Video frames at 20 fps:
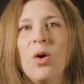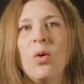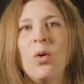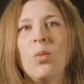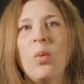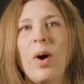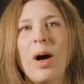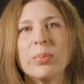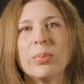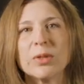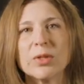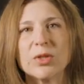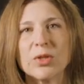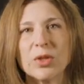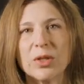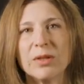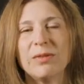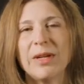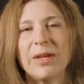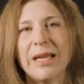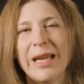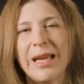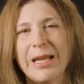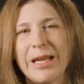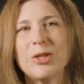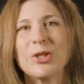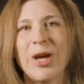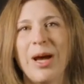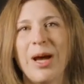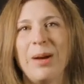while preserving
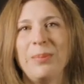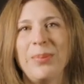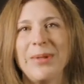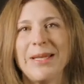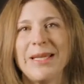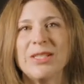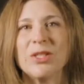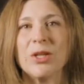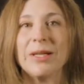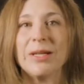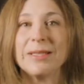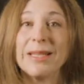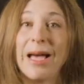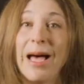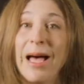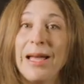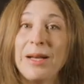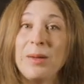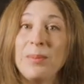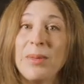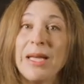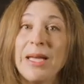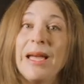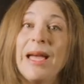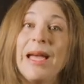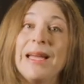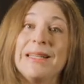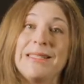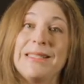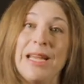each company's autonomy
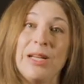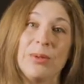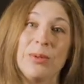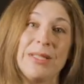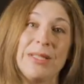and data